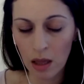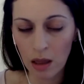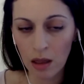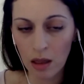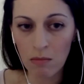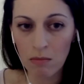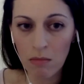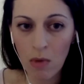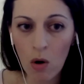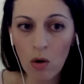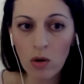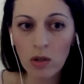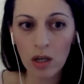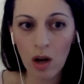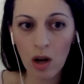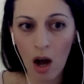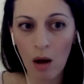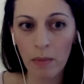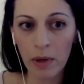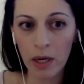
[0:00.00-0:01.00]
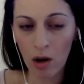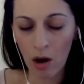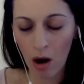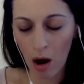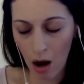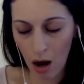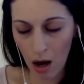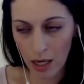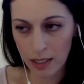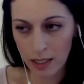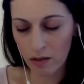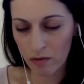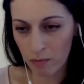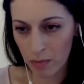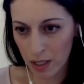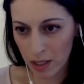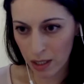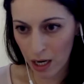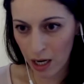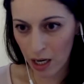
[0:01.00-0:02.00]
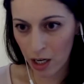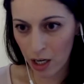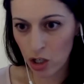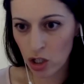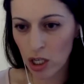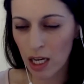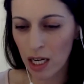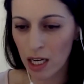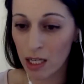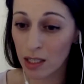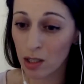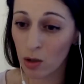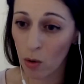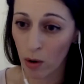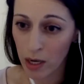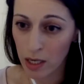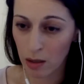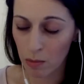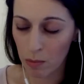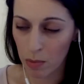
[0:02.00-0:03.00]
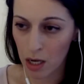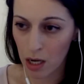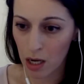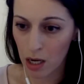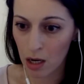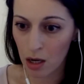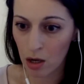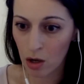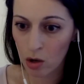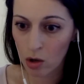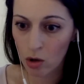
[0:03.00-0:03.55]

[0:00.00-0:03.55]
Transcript: the most common cause of miscarriage is going to be